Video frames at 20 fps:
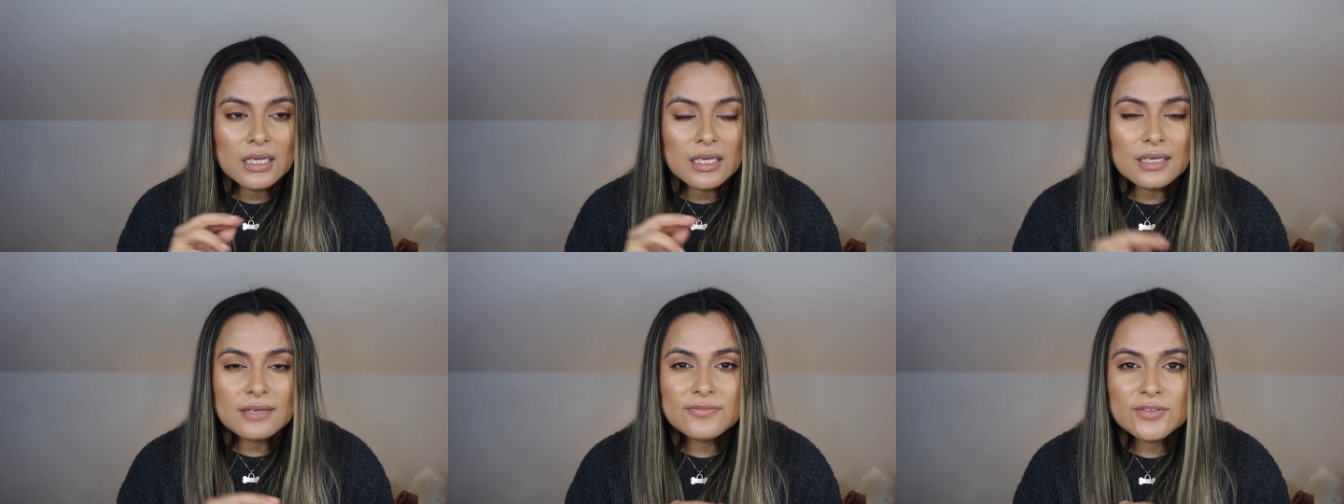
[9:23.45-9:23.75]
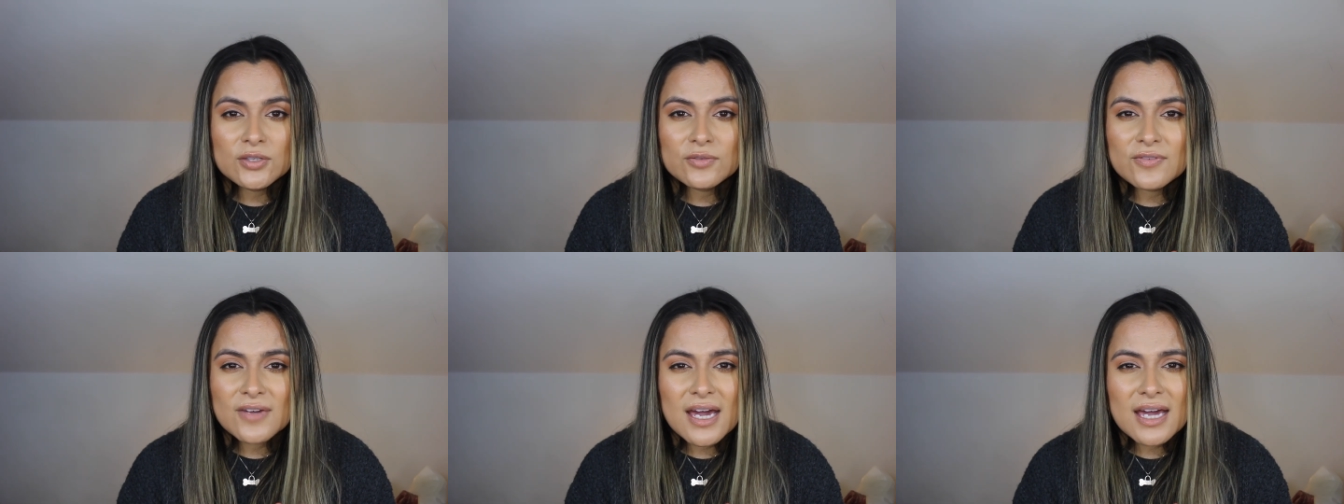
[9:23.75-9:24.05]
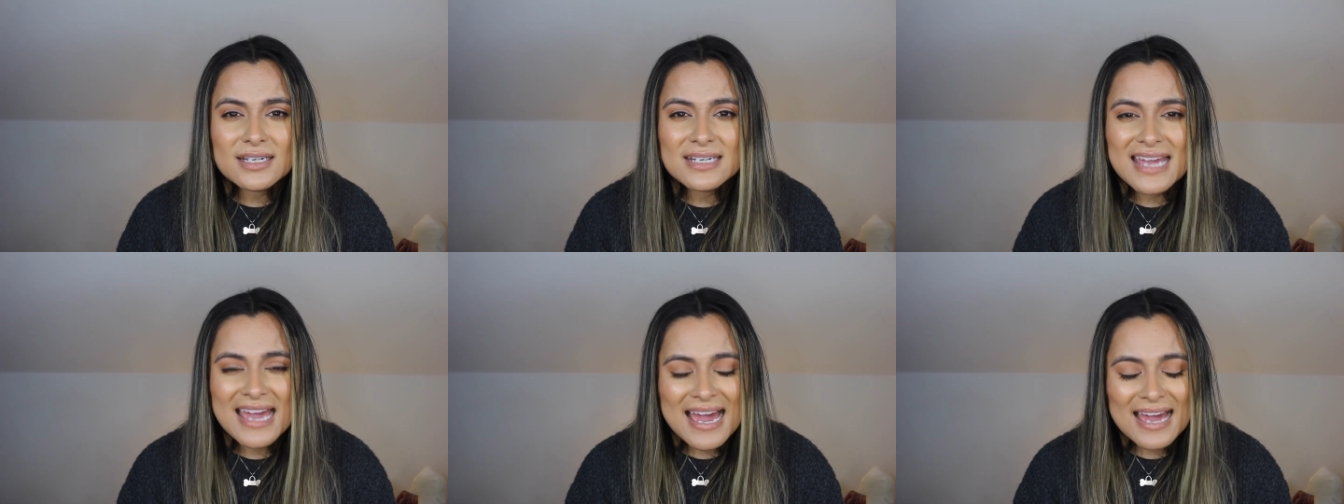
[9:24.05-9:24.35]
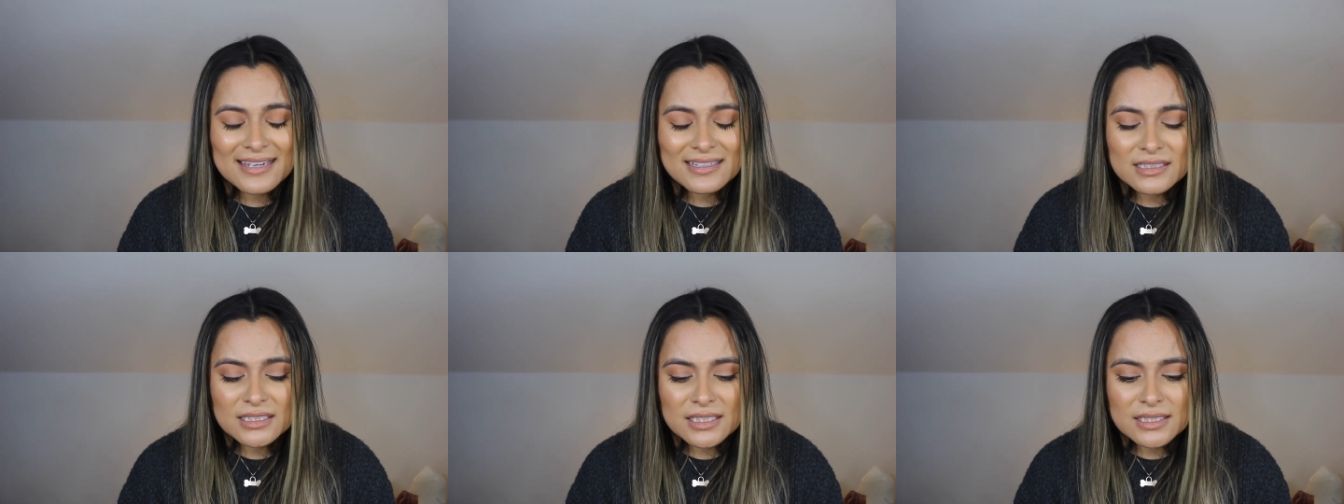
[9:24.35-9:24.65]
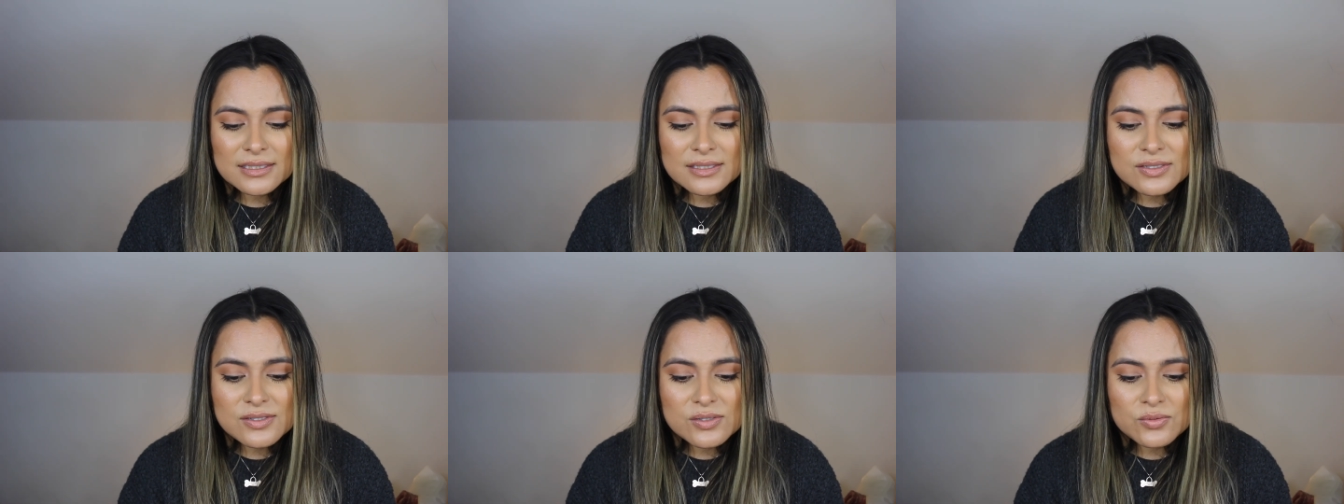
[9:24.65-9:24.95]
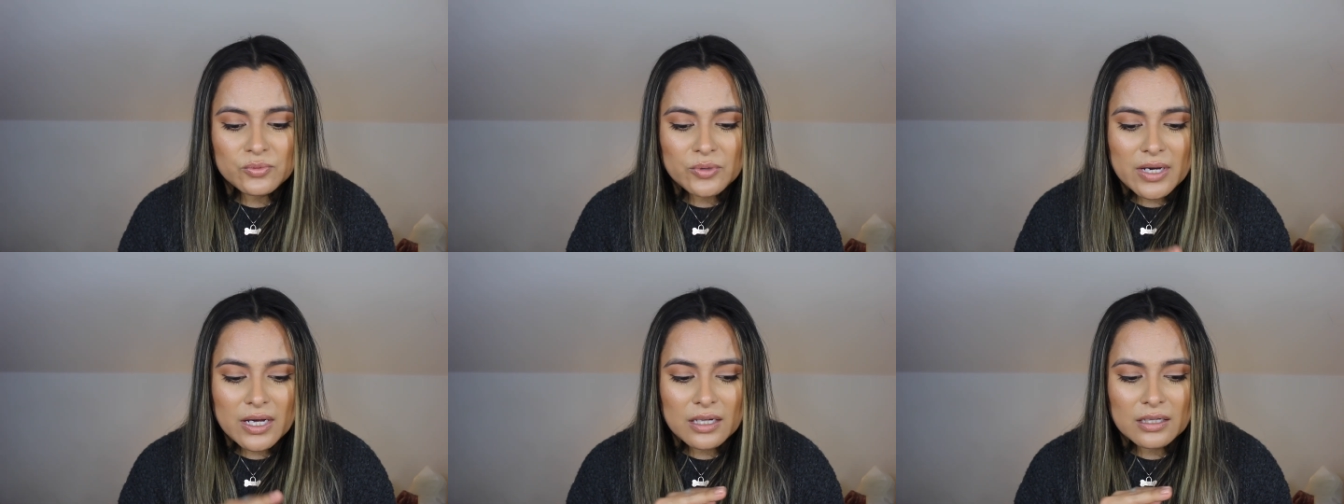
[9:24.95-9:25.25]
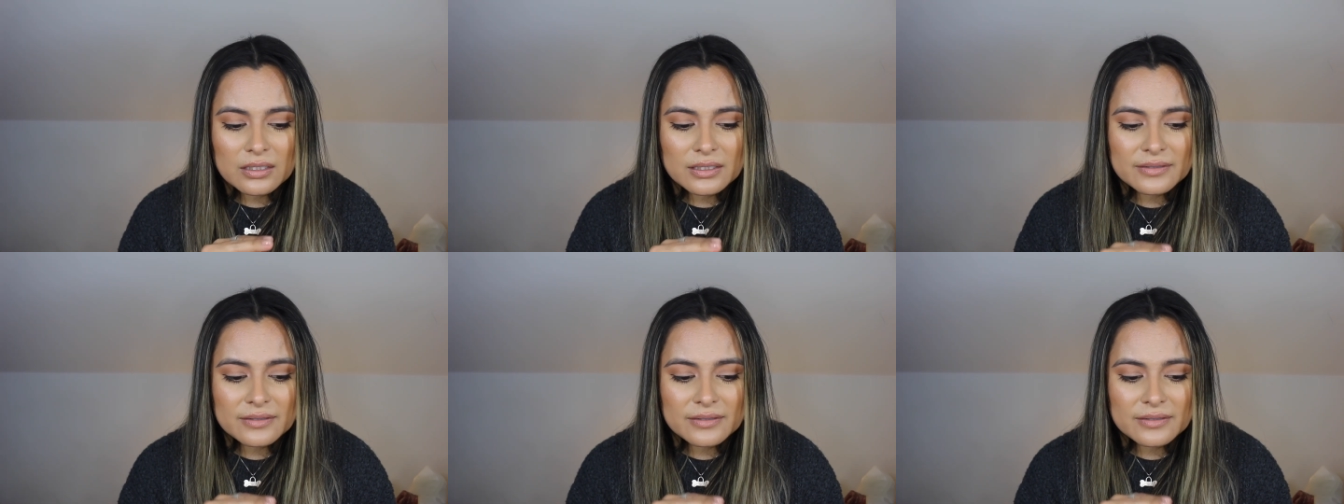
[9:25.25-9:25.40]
If you've got acne as well,